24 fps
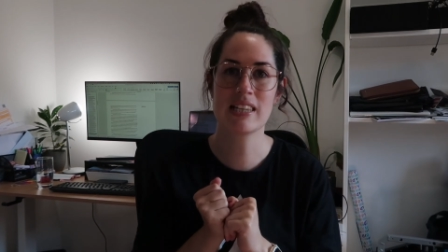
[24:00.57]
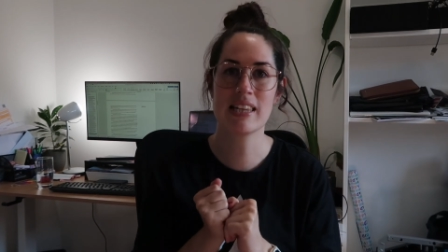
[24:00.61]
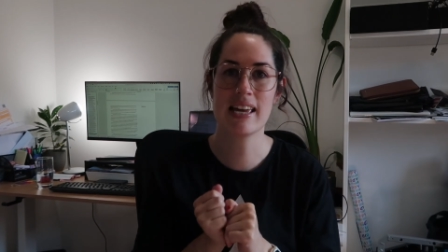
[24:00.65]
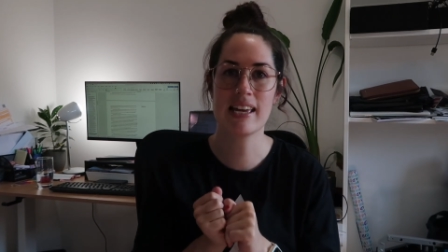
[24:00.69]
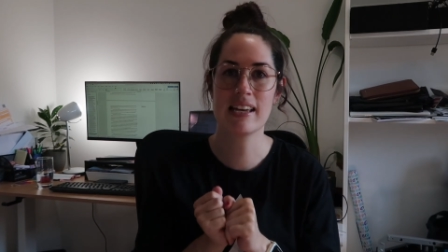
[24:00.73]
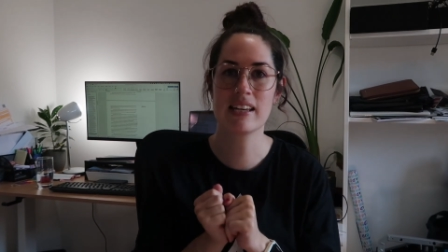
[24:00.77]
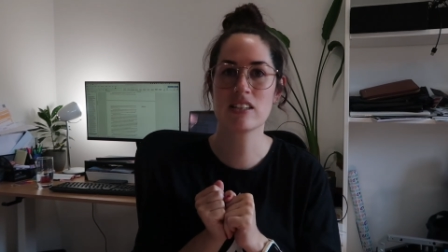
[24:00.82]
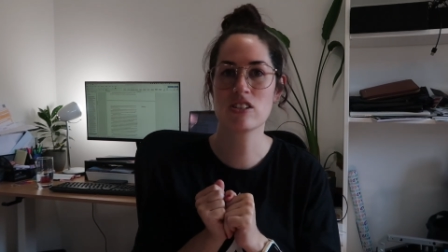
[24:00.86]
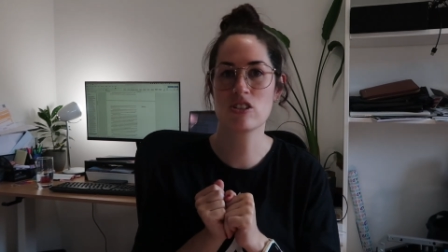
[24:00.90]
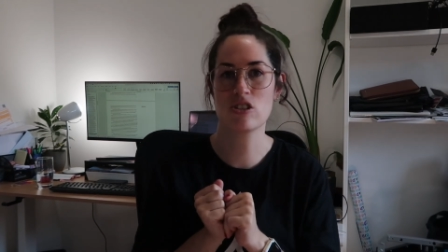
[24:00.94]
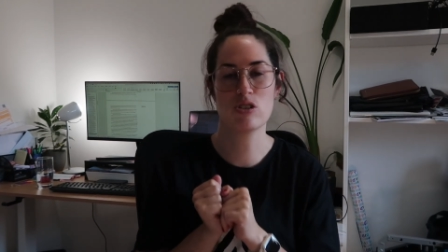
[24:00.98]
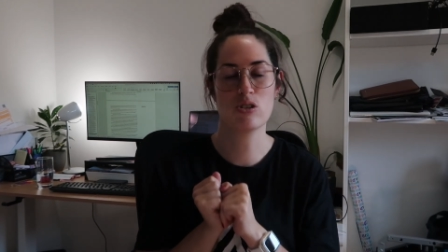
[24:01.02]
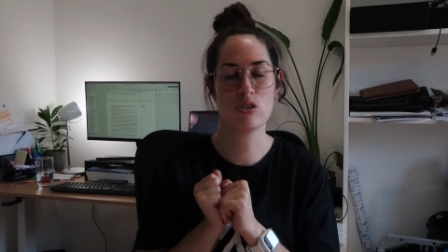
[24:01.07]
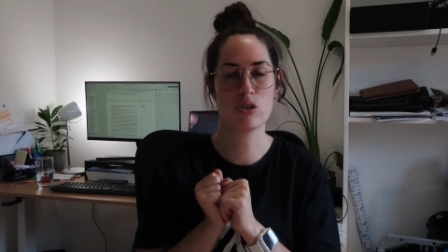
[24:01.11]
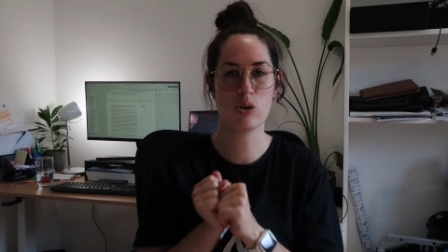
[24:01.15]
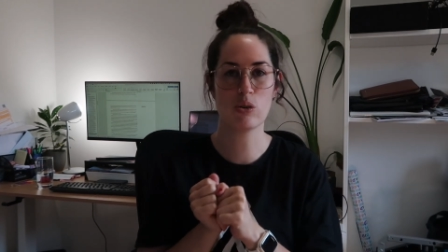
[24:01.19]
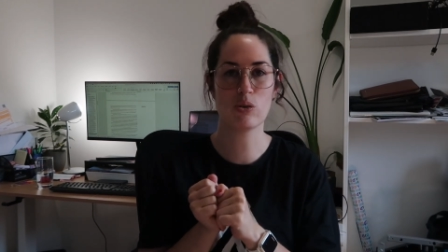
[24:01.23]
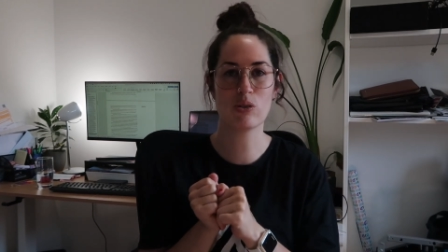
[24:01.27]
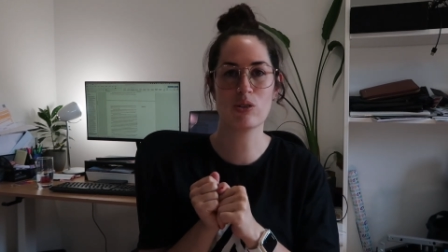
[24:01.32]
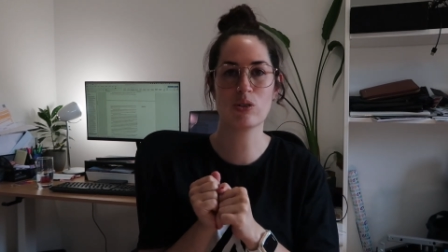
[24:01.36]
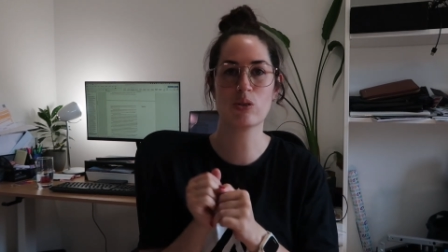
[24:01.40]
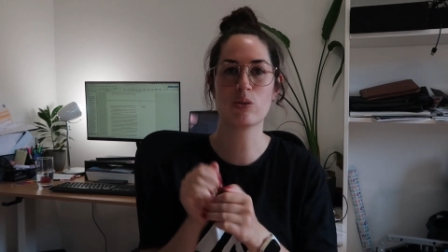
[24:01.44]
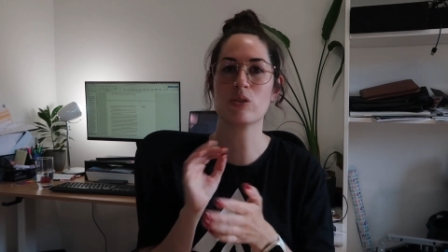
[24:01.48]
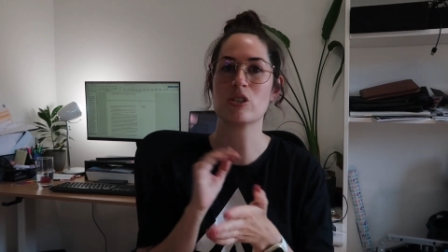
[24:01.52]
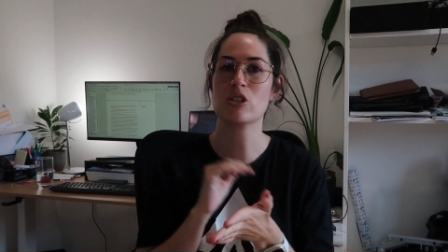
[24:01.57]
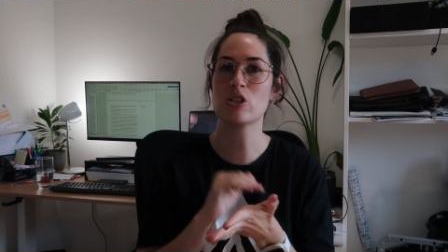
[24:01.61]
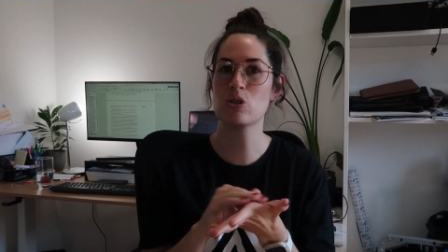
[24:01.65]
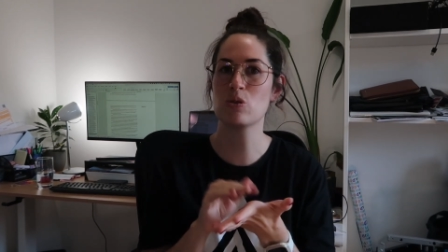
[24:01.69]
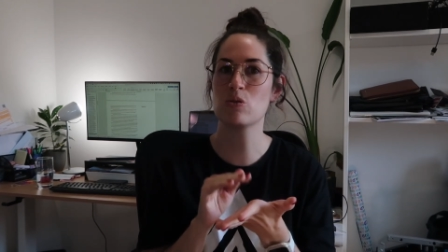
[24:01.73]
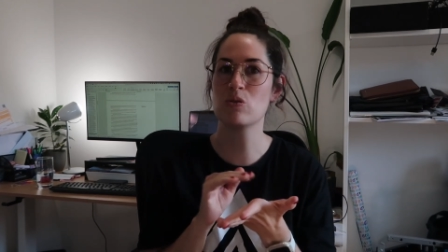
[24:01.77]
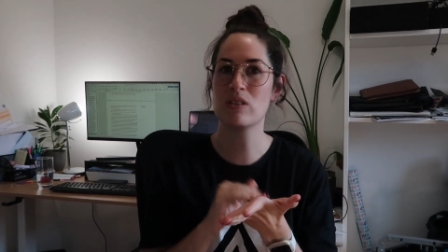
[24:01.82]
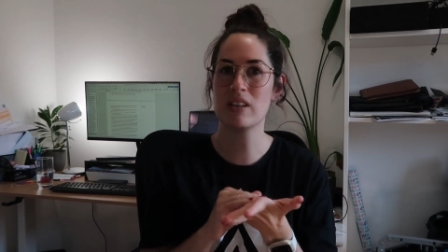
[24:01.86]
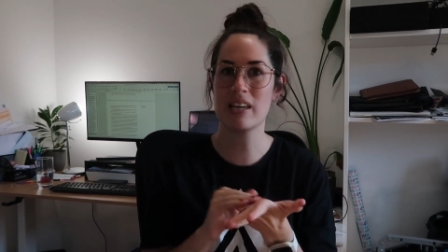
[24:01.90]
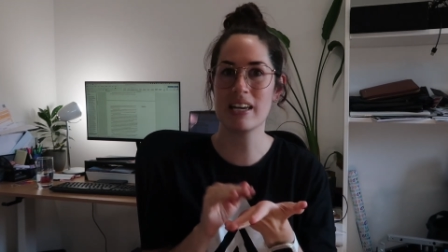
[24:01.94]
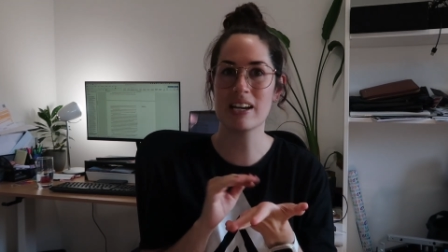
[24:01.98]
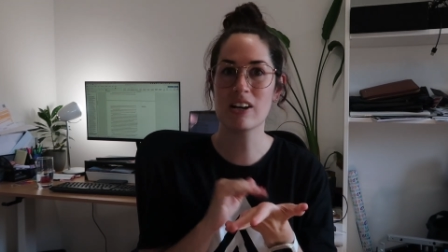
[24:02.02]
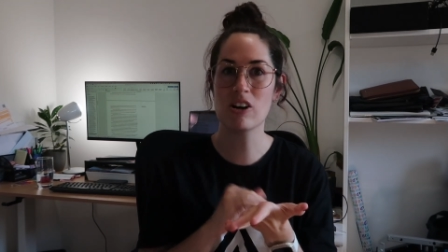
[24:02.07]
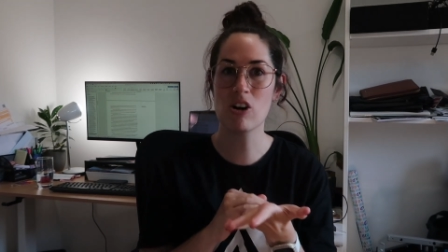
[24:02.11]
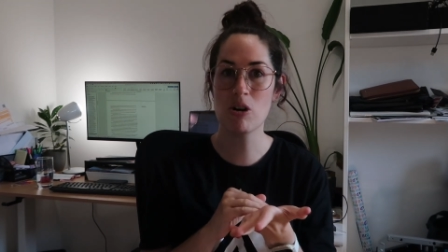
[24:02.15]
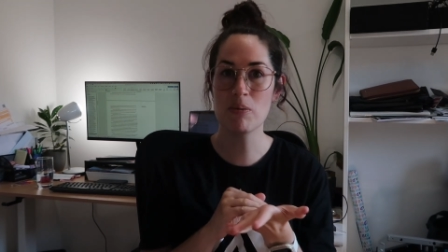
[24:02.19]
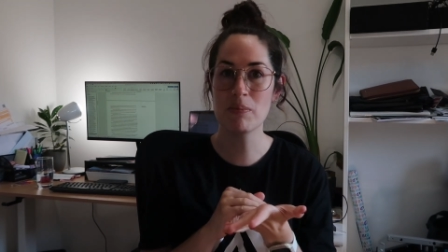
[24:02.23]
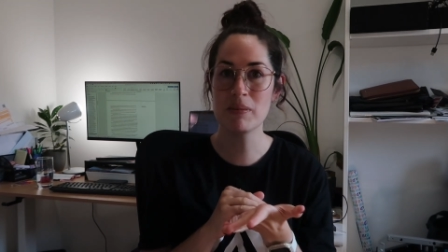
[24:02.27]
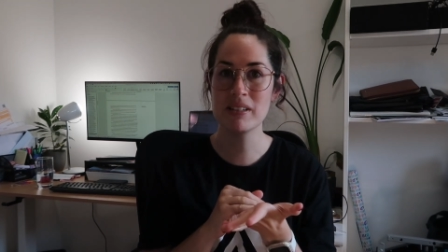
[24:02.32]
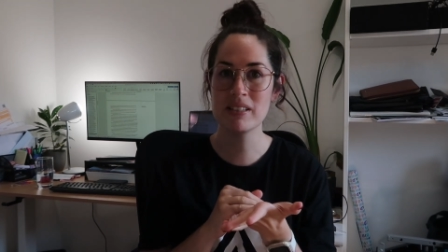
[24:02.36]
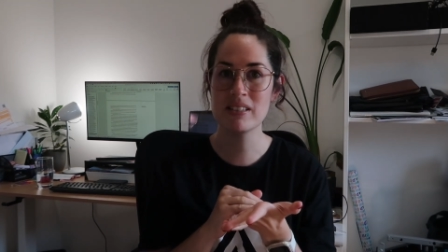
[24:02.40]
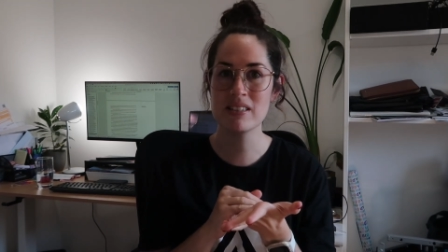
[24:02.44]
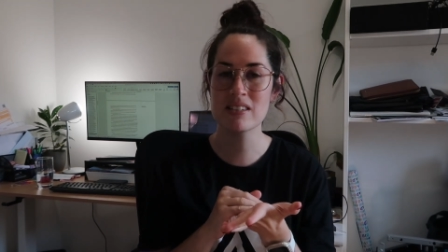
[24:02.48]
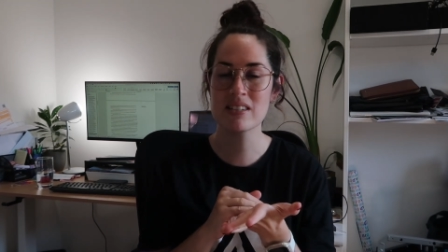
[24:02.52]
they can just go through and do their
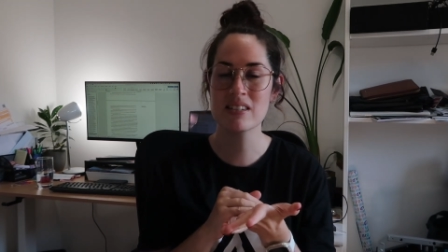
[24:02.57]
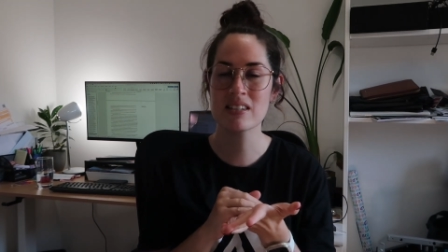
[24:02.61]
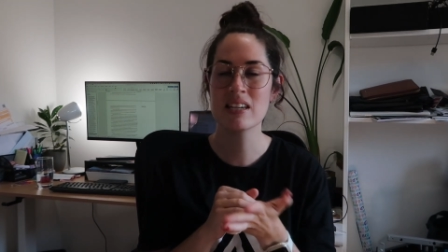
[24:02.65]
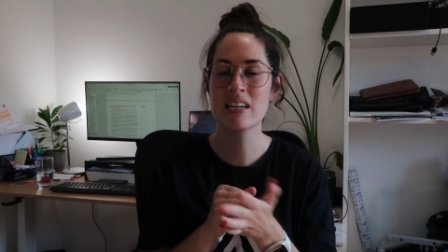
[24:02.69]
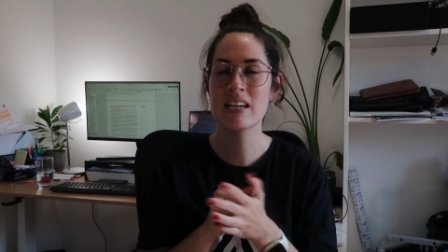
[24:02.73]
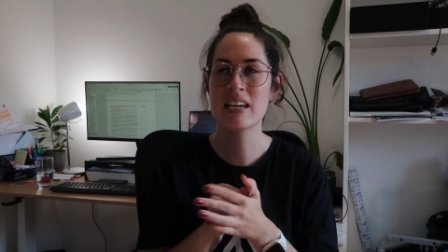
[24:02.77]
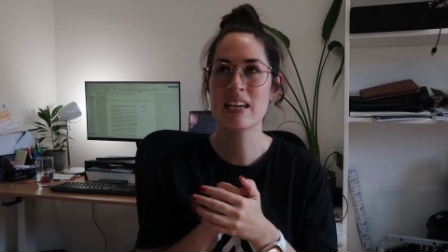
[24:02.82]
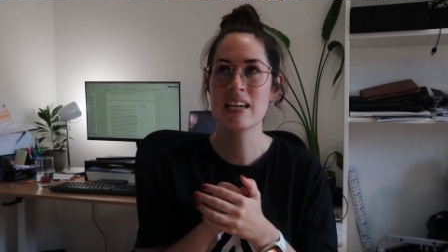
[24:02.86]
comments